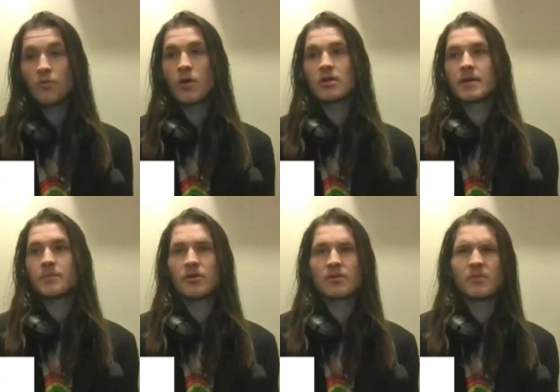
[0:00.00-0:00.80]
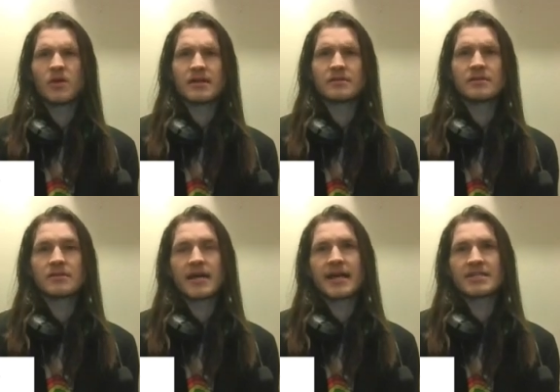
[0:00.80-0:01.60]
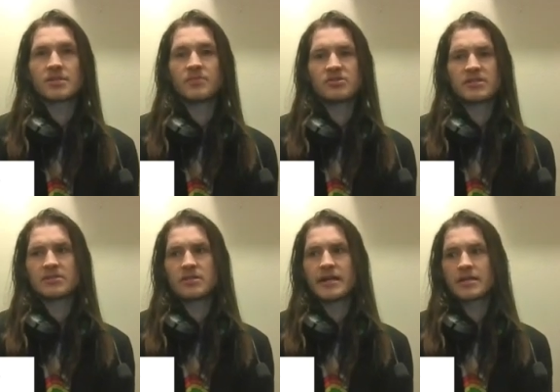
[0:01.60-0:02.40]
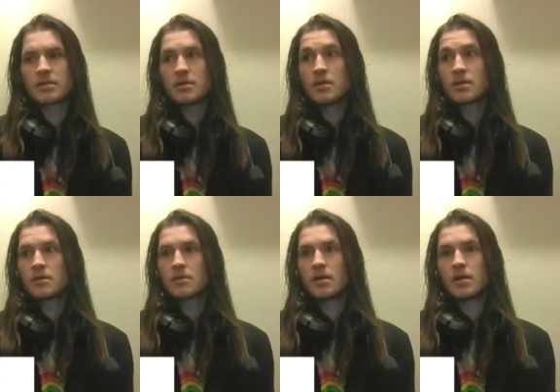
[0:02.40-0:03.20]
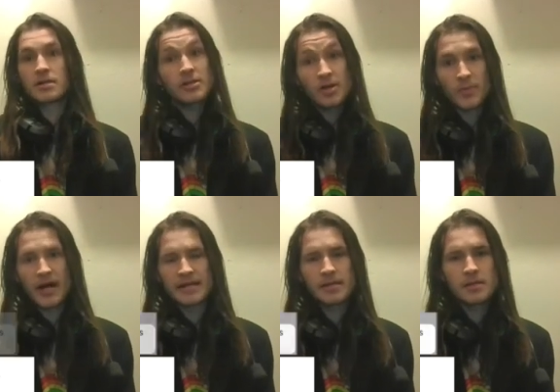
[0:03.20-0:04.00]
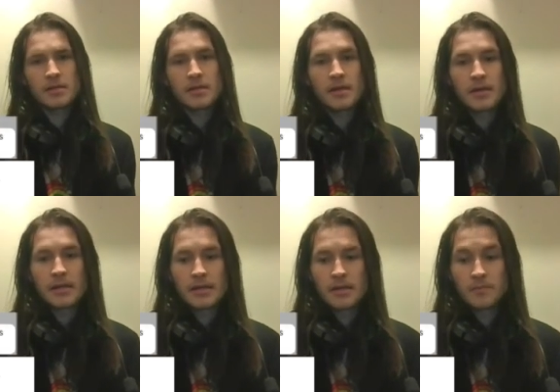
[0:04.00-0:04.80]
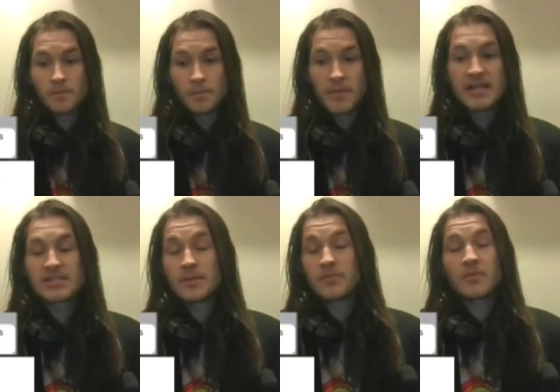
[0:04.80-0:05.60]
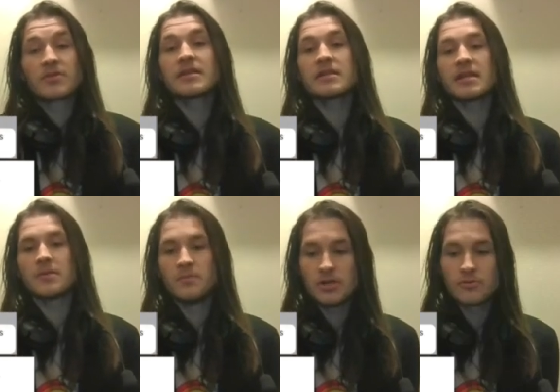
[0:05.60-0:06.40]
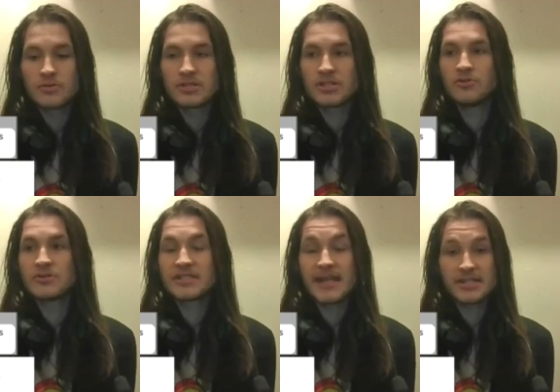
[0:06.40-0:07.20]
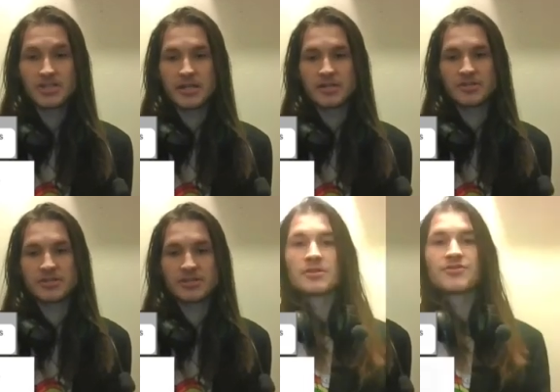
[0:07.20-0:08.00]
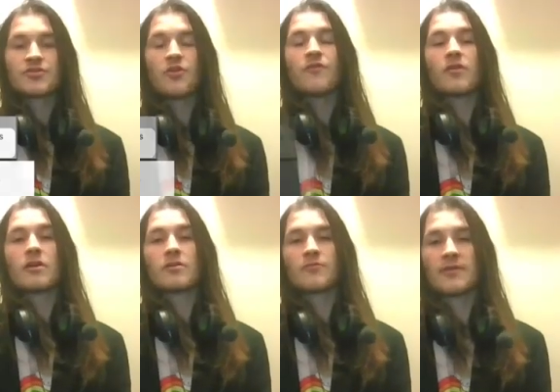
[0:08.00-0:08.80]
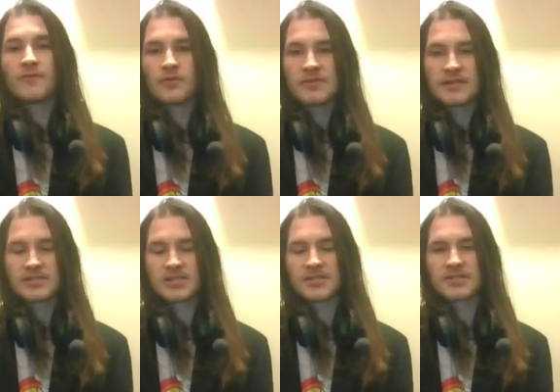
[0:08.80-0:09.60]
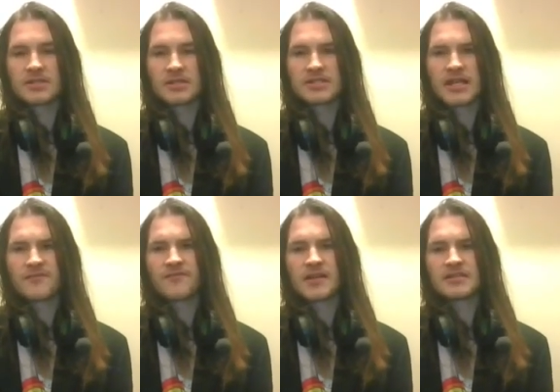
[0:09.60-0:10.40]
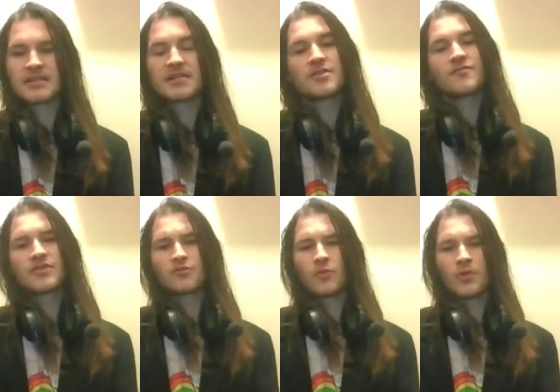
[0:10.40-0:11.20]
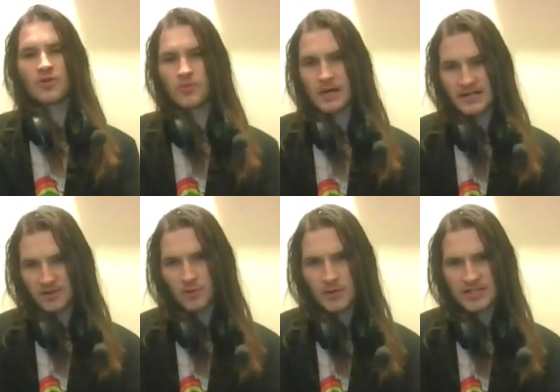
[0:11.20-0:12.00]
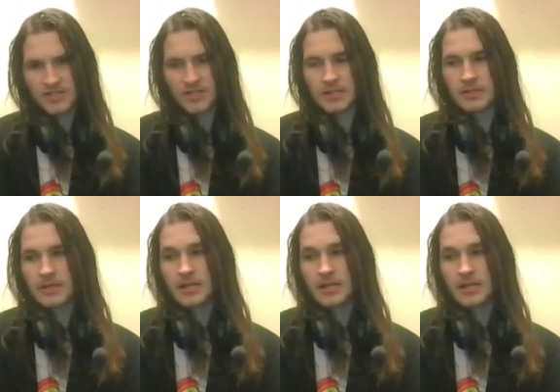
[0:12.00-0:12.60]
while a Pokemon that has an ability like Clear Body makes them completely immune to stat changes. So far, we've only discussed things that affect the individual Pokemon in question.